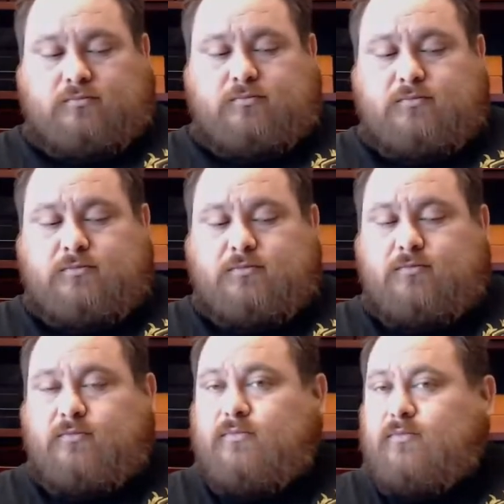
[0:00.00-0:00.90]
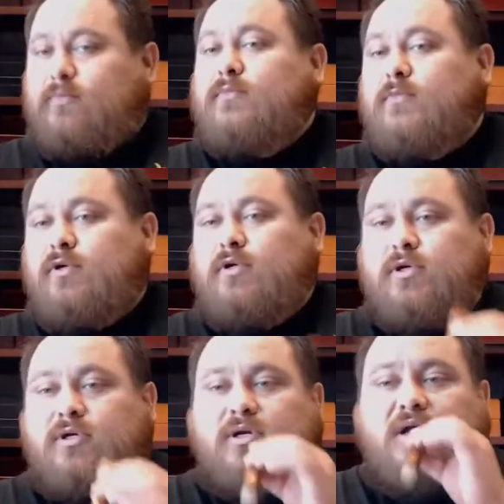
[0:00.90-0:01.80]

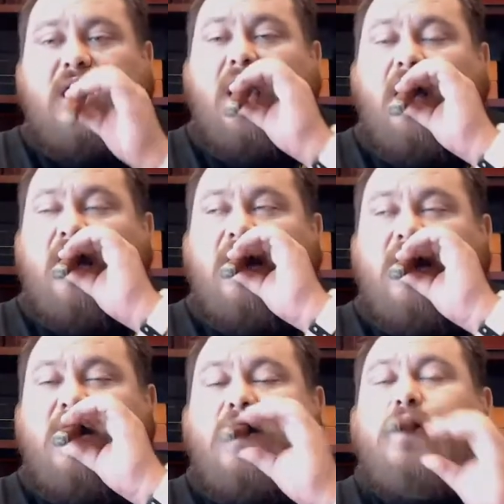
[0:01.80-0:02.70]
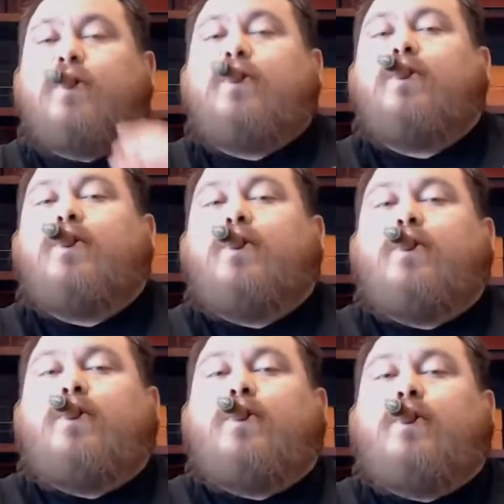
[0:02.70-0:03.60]

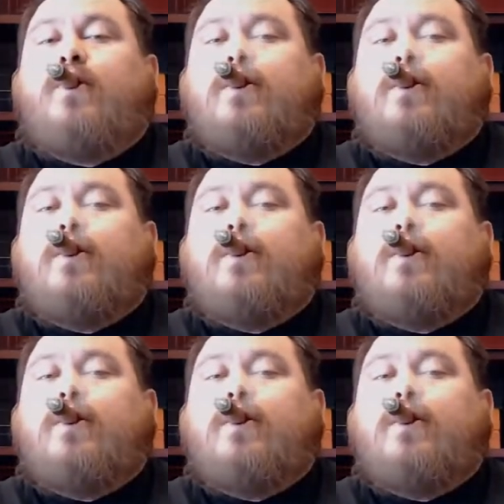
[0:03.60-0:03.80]
(silent)